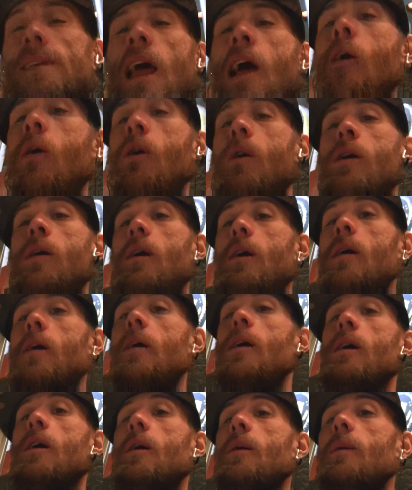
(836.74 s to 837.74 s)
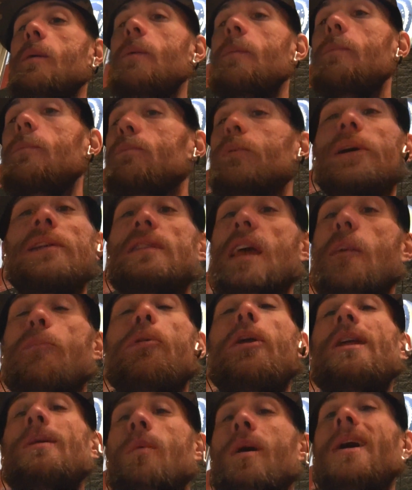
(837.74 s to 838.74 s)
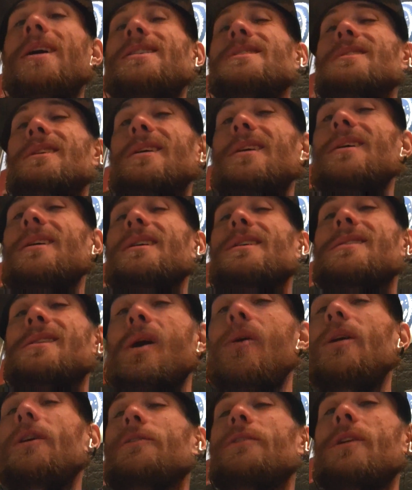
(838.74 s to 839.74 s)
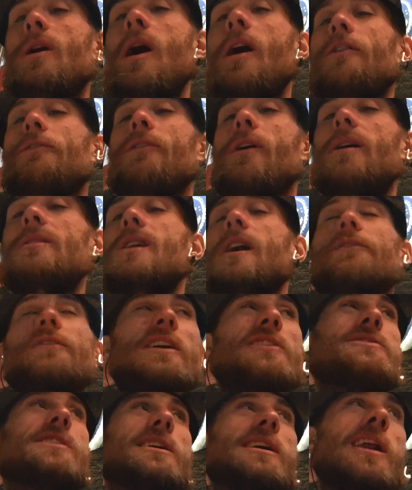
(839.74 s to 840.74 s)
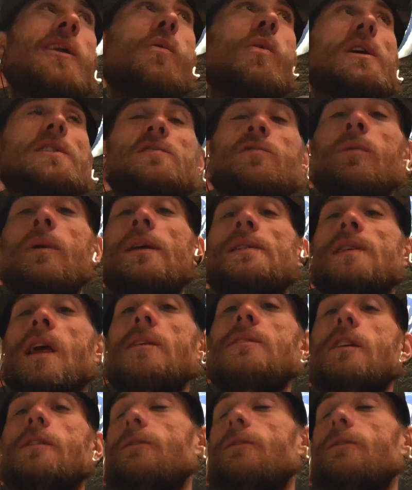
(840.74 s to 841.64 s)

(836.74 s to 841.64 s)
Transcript: out. But they pretty much don't even know how fucked off that shit kind of was for me, so I did